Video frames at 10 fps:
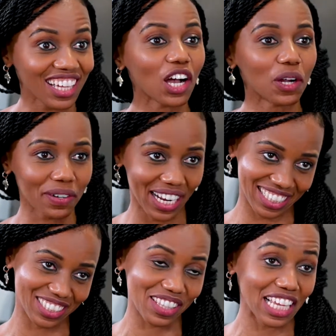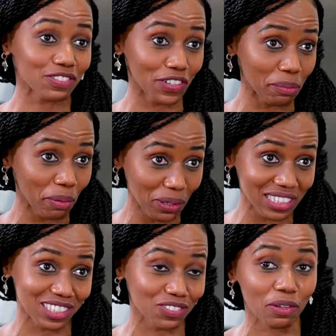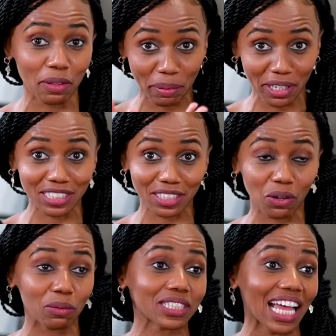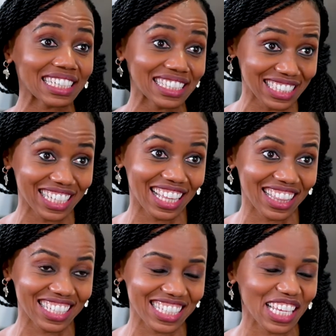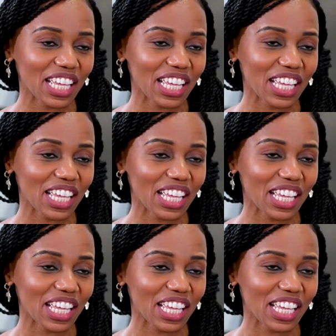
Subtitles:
All right, so that's very important for the parents at home to understand this.